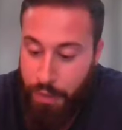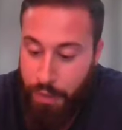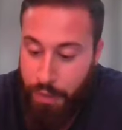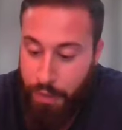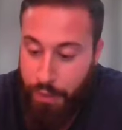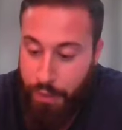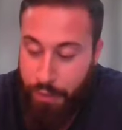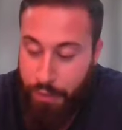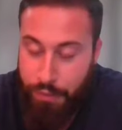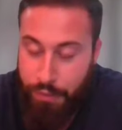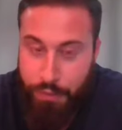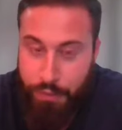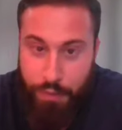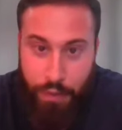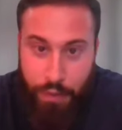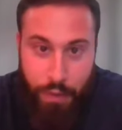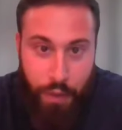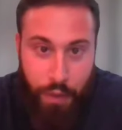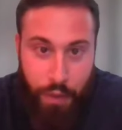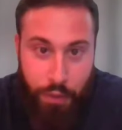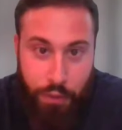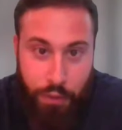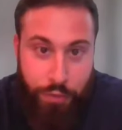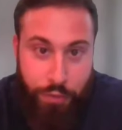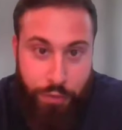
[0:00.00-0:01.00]
And
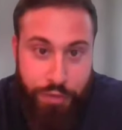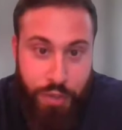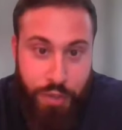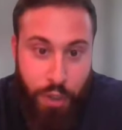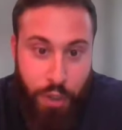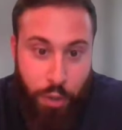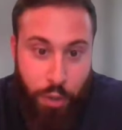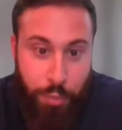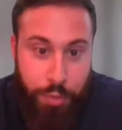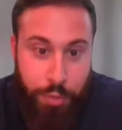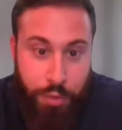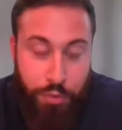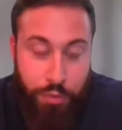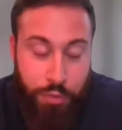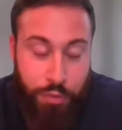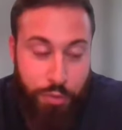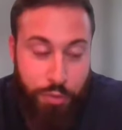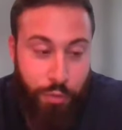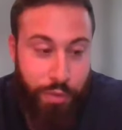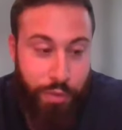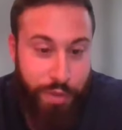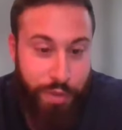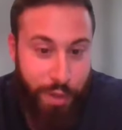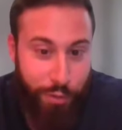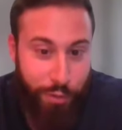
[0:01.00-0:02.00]
uh, I'd love to help you.
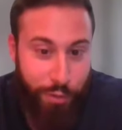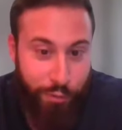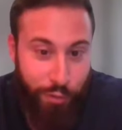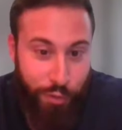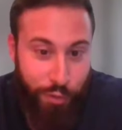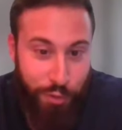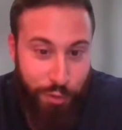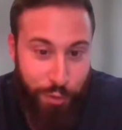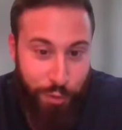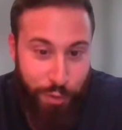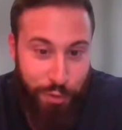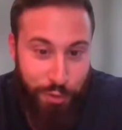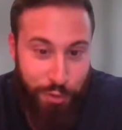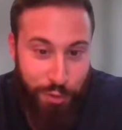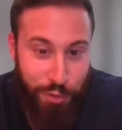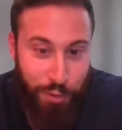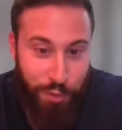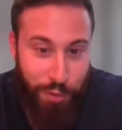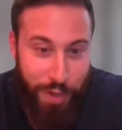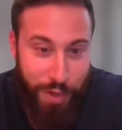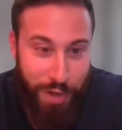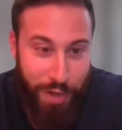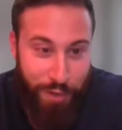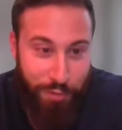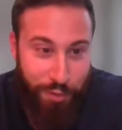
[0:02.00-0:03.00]
So, without further
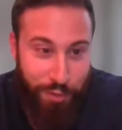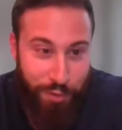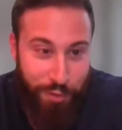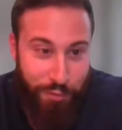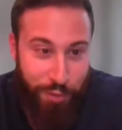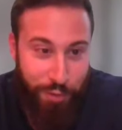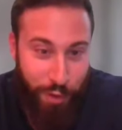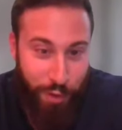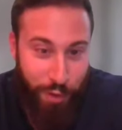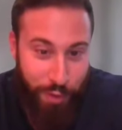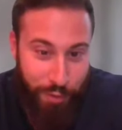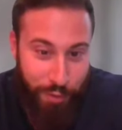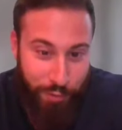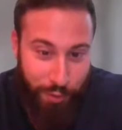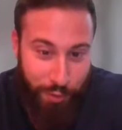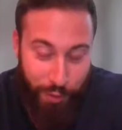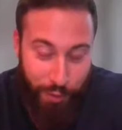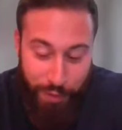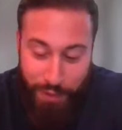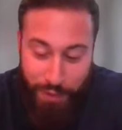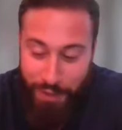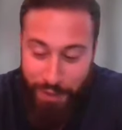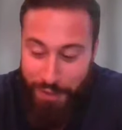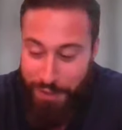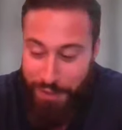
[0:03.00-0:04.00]
ado, we have a very,
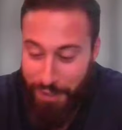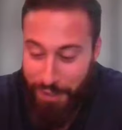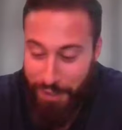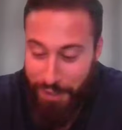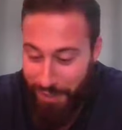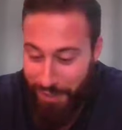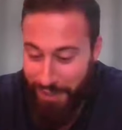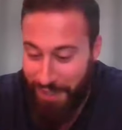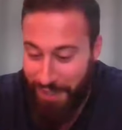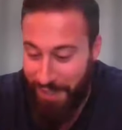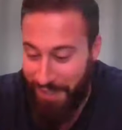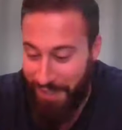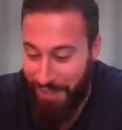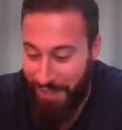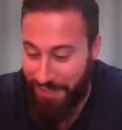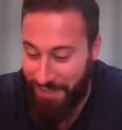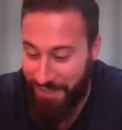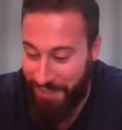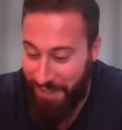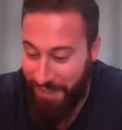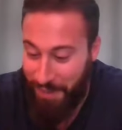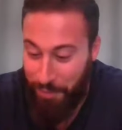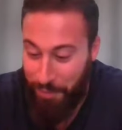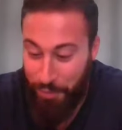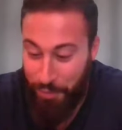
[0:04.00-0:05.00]
very exciting guest
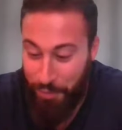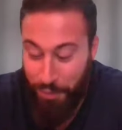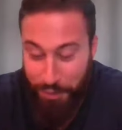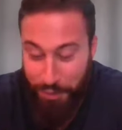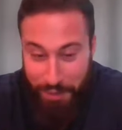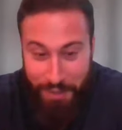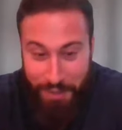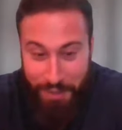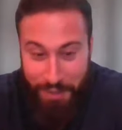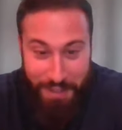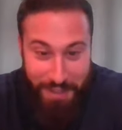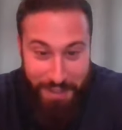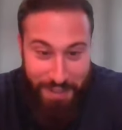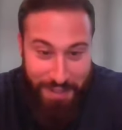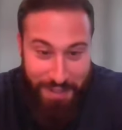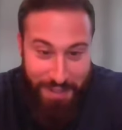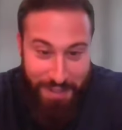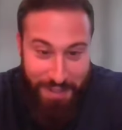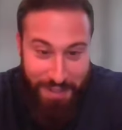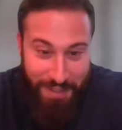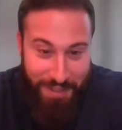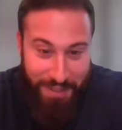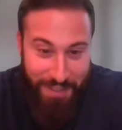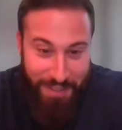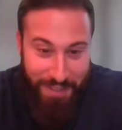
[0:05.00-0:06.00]
today. I'm really
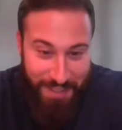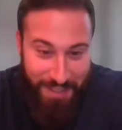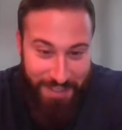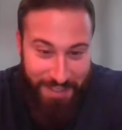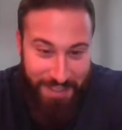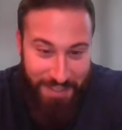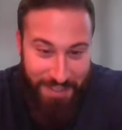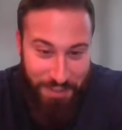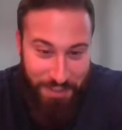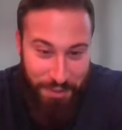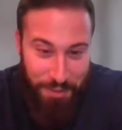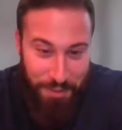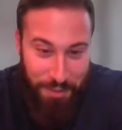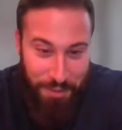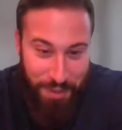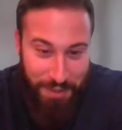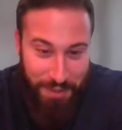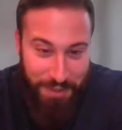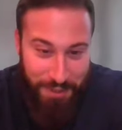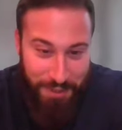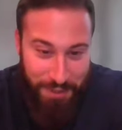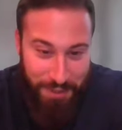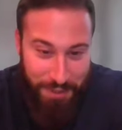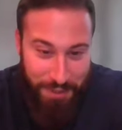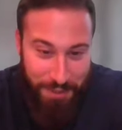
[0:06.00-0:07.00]
glad that you uh,
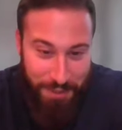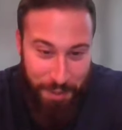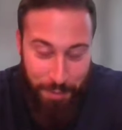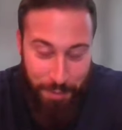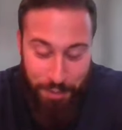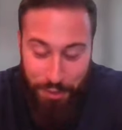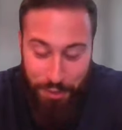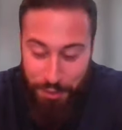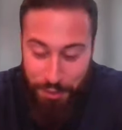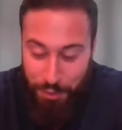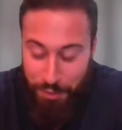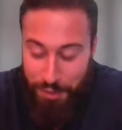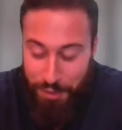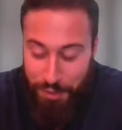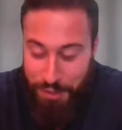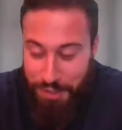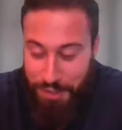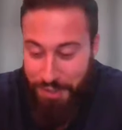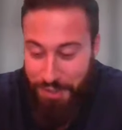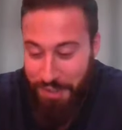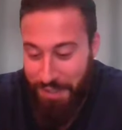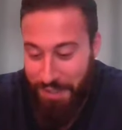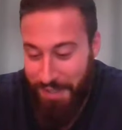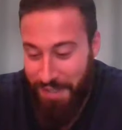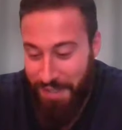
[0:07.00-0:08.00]
took the time to do
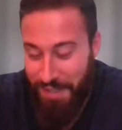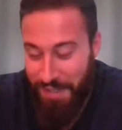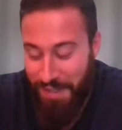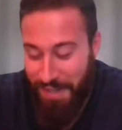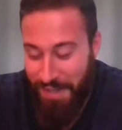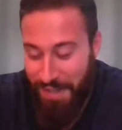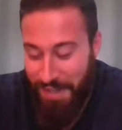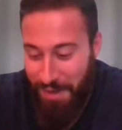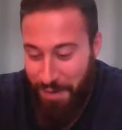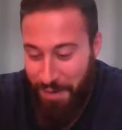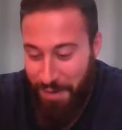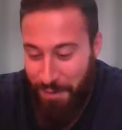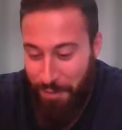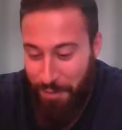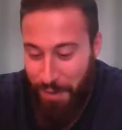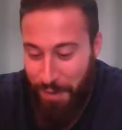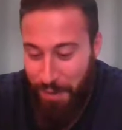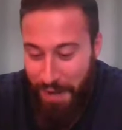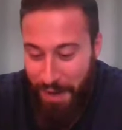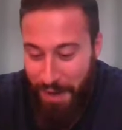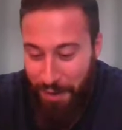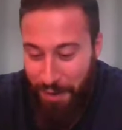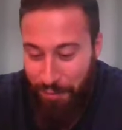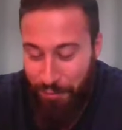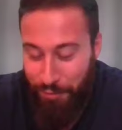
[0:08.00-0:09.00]
this
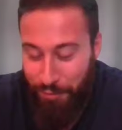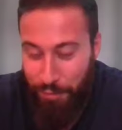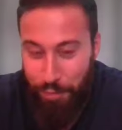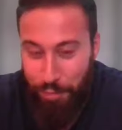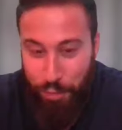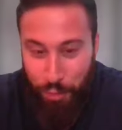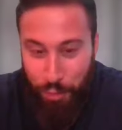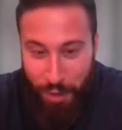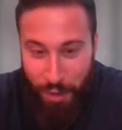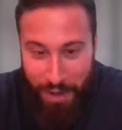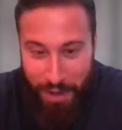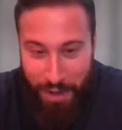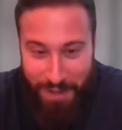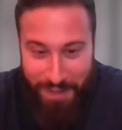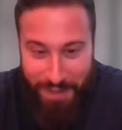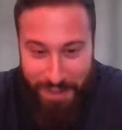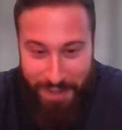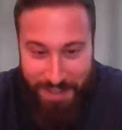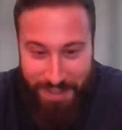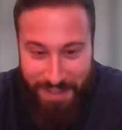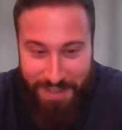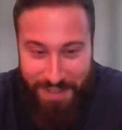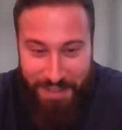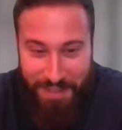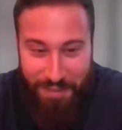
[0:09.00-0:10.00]
we have
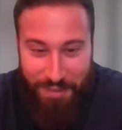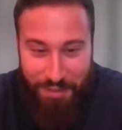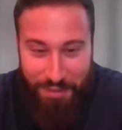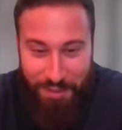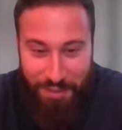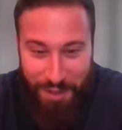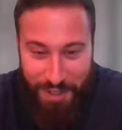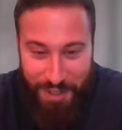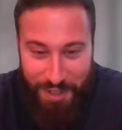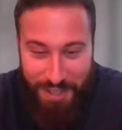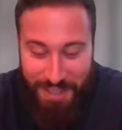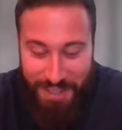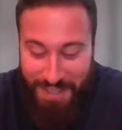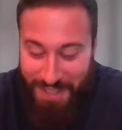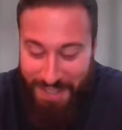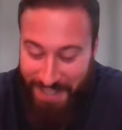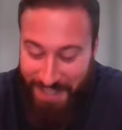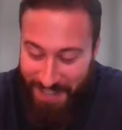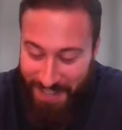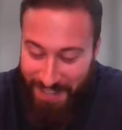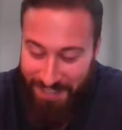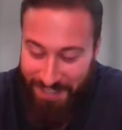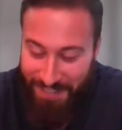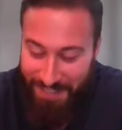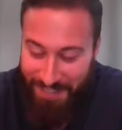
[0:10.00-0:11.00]
Bryan fucking
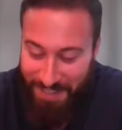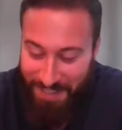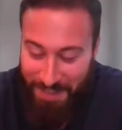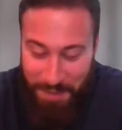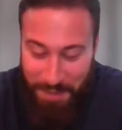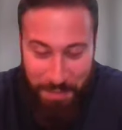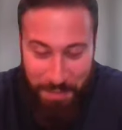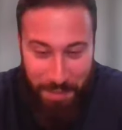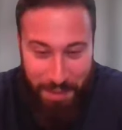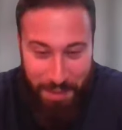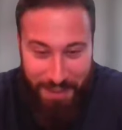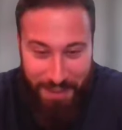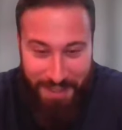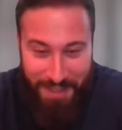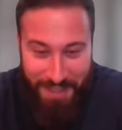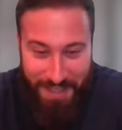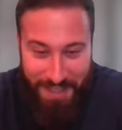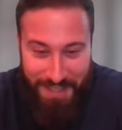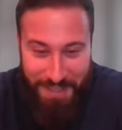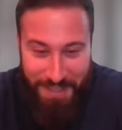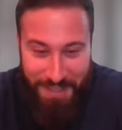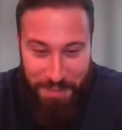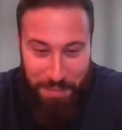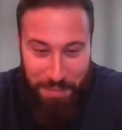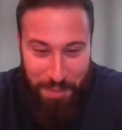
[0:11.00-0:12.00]
Callen on the
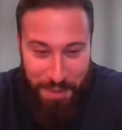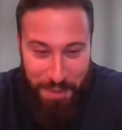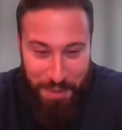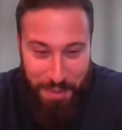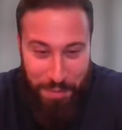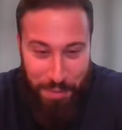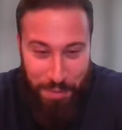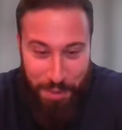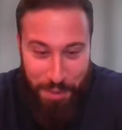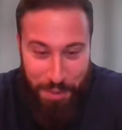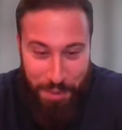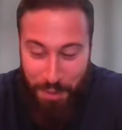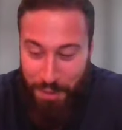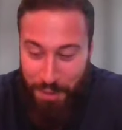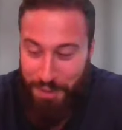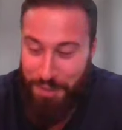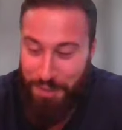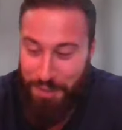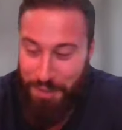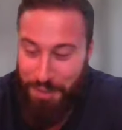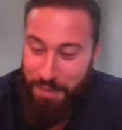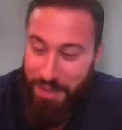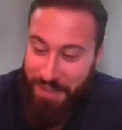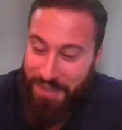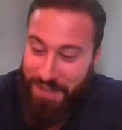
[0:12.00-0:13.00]
podcast. Pretty pretty
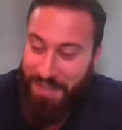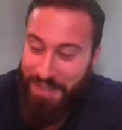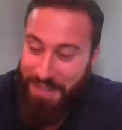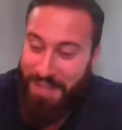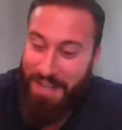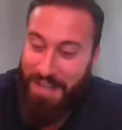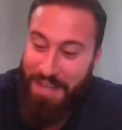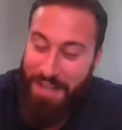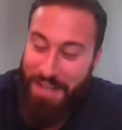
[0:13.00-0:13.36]
awesome, man.